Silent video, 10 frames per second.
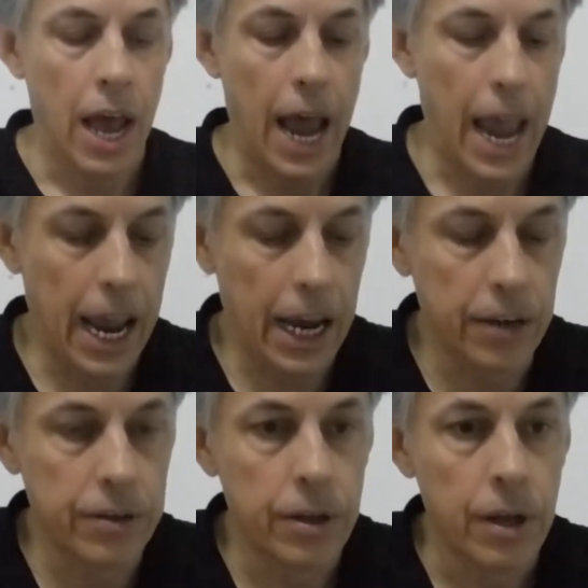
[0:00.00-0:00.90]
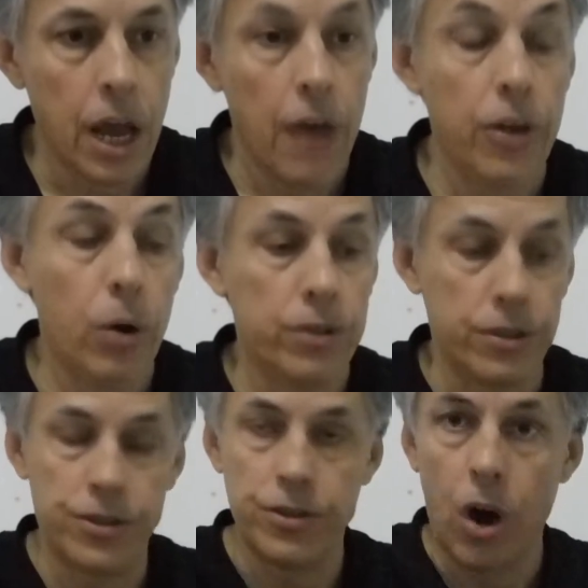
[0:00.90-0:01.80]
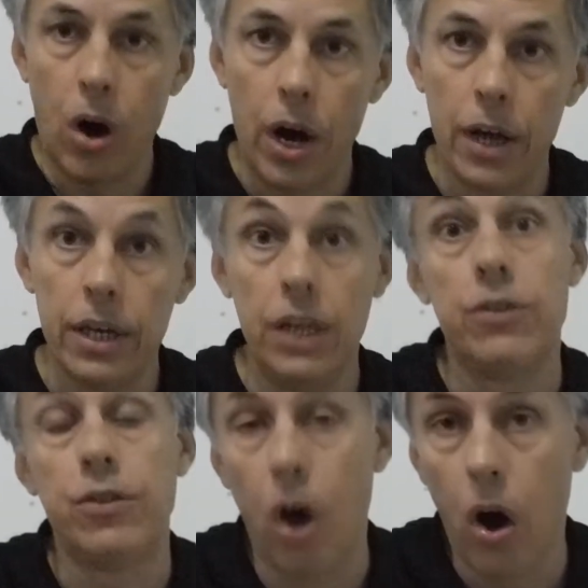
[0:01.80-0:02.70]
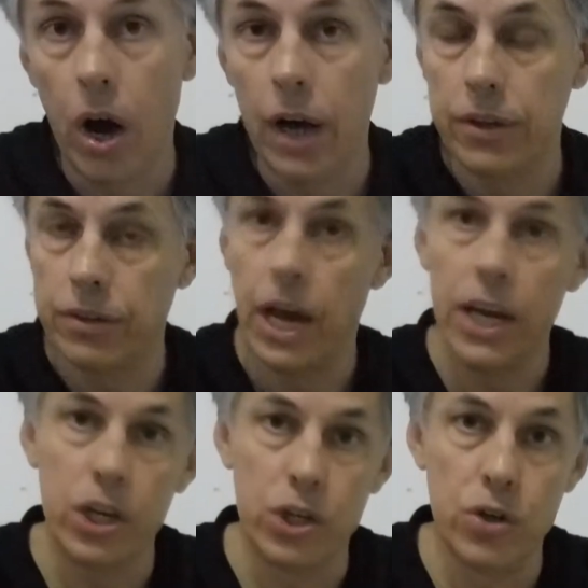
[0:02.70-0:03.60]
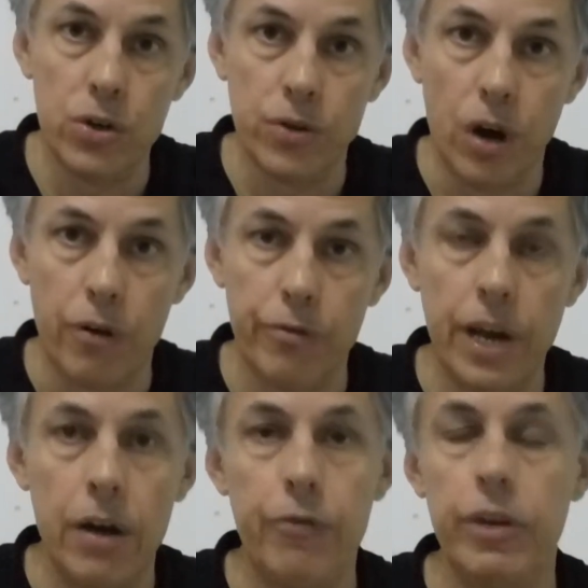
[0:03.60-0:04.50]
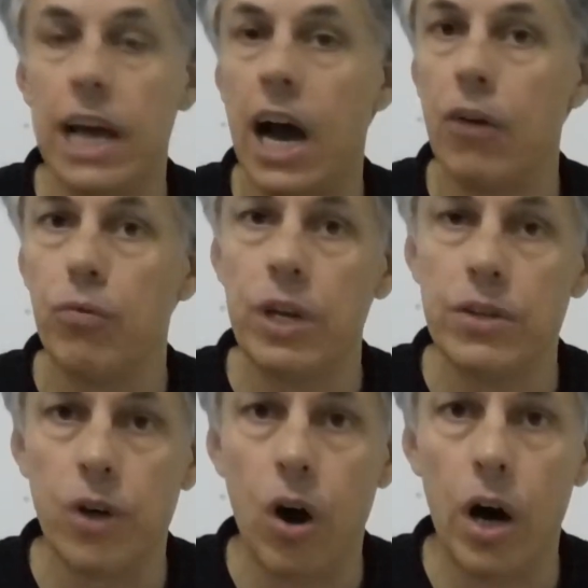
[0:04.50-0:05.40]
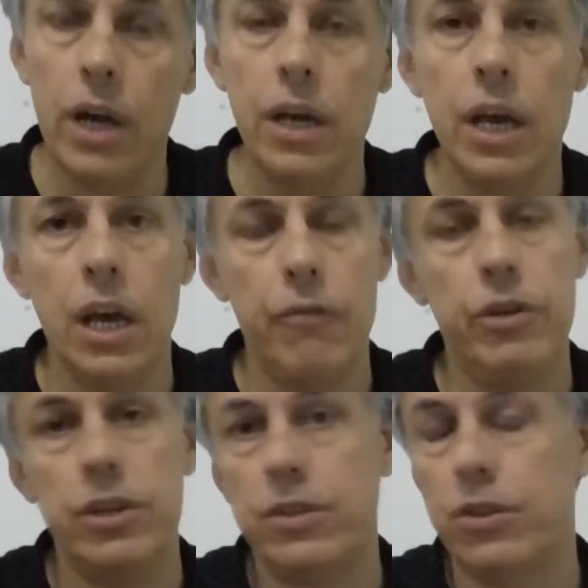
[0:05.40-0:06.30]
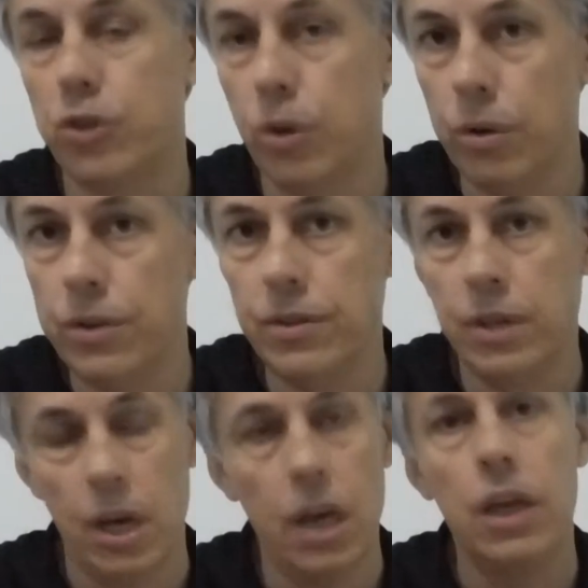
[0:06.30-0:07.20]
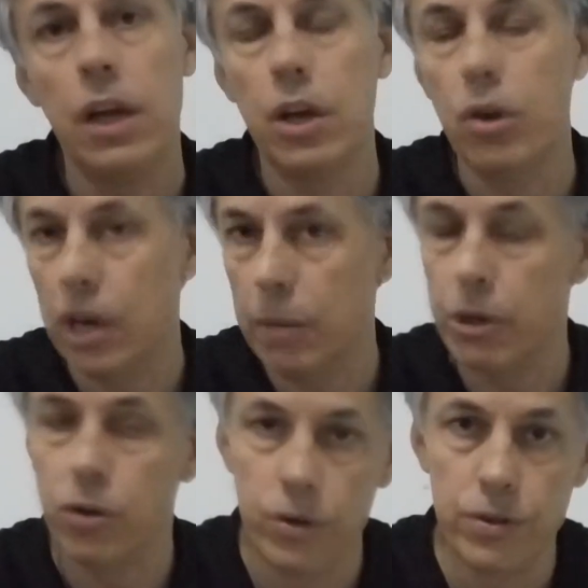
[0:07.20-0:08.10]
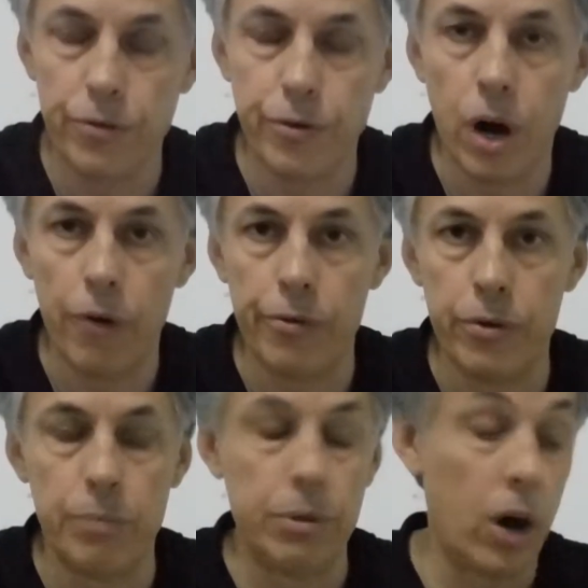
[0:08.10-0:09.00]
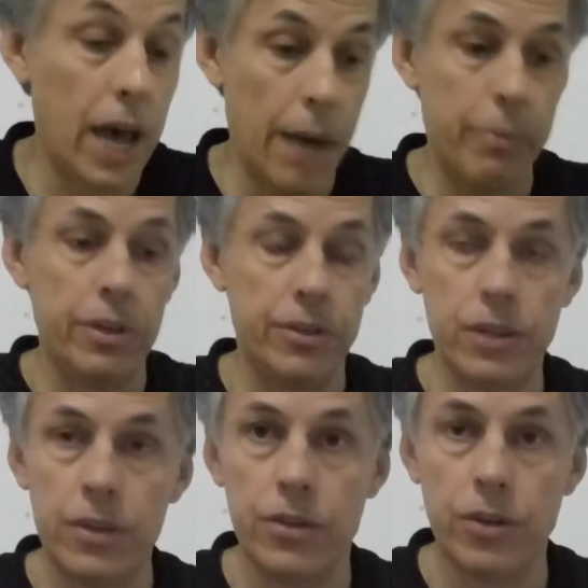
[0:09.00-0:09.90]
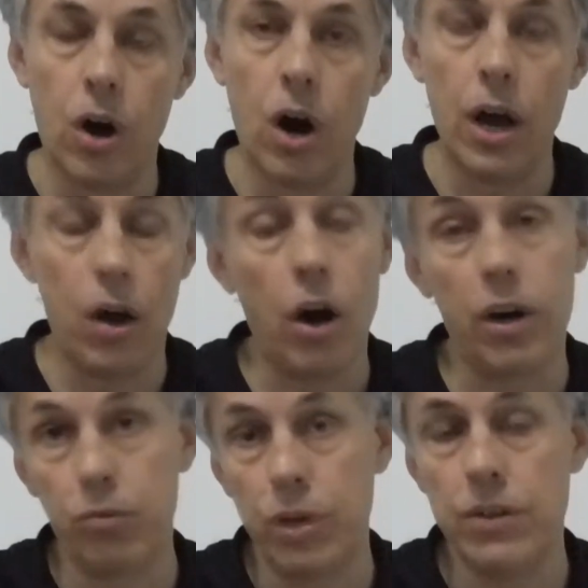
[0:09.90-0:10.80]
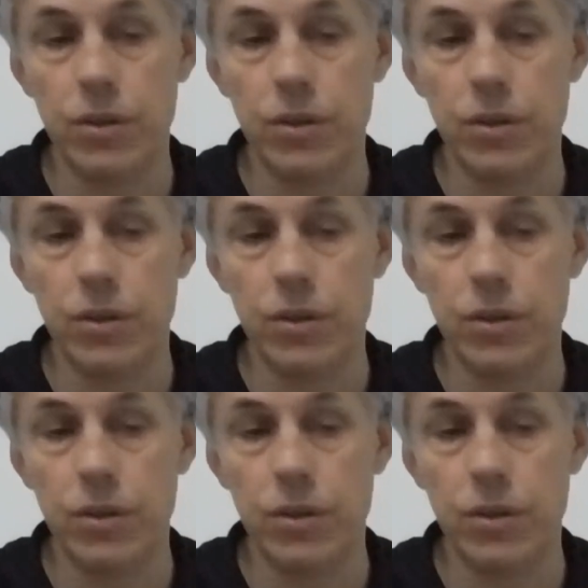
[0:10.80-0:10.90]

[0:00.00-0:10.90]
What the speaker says: and there was a sign in Thai to take your shoes off. Now, if you can't read Thai, if you're just a tourist, you know, you're not going to be crucified for it. But I happen to see the Thai, I can read